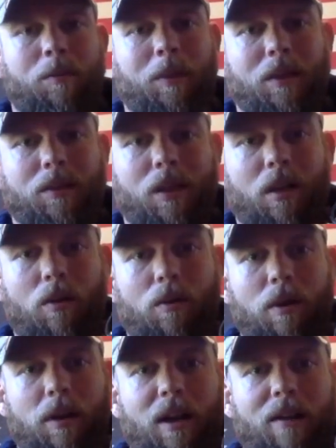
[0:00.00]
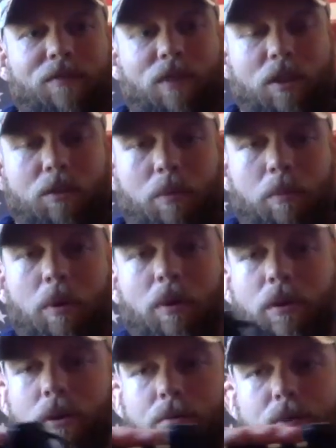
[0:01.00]
because I don't want to have fuss with
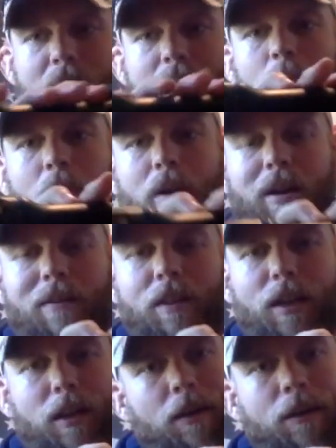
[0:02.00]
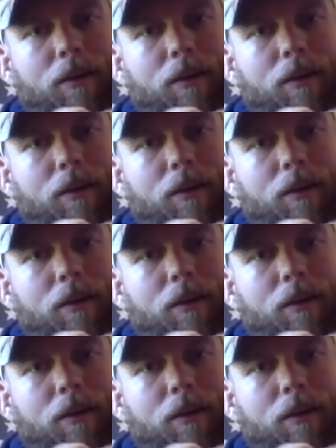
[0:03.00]
putting new tape on everything